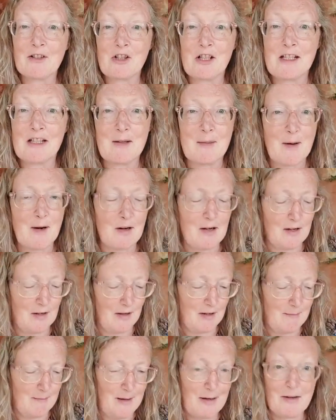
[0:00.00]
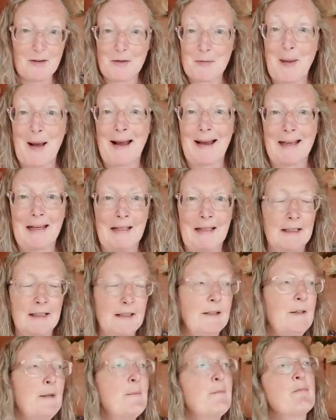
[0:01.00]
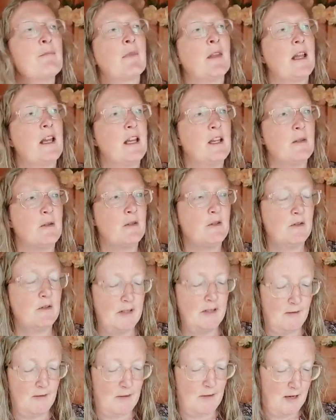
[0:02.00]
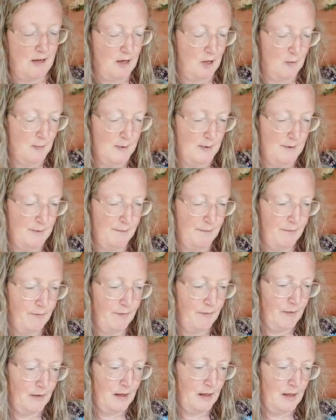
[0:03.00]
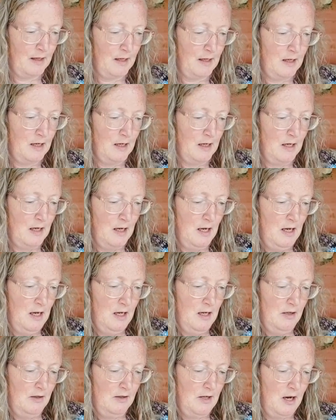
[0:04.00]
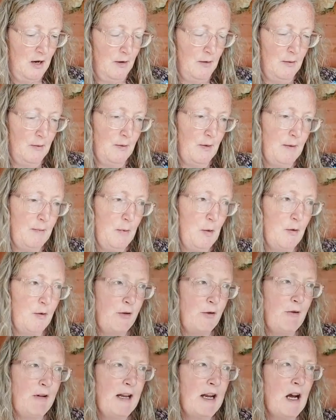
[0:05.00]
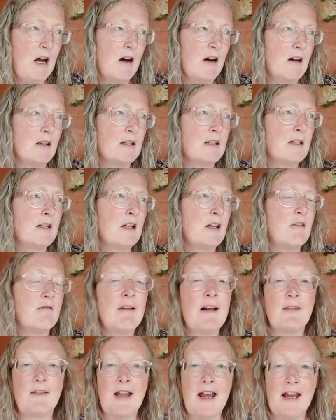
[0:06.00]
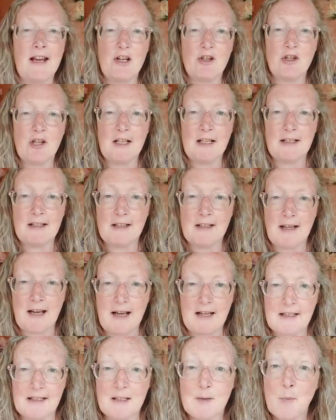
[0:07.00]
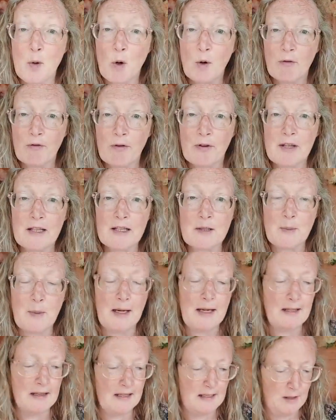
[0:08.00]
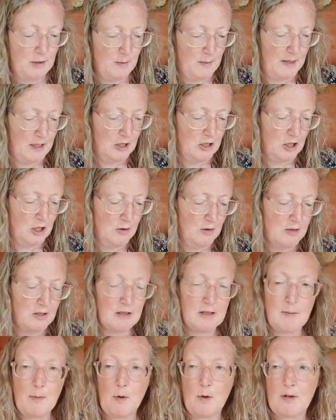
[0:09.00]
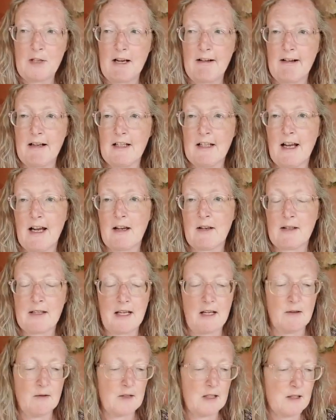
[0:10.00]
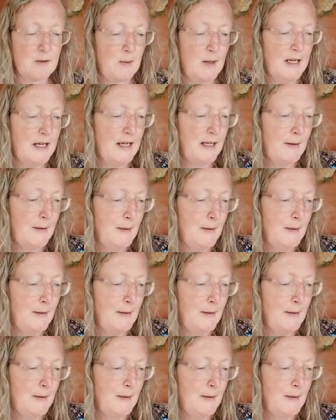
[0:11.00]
She's the barker that barks back. Anyway, see if that helps. So I pull three cards around the energies and support for this week, things that we can use to support ourselves this week.